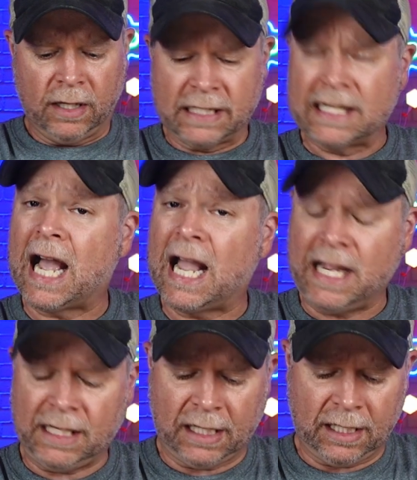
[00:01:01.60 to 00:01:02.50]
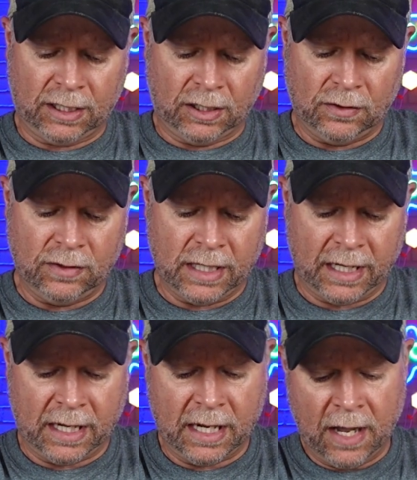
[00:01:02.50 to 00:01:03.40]
tight to
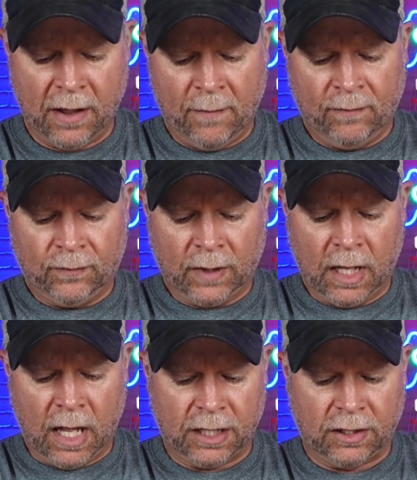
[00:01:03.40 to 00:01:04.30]
the uh,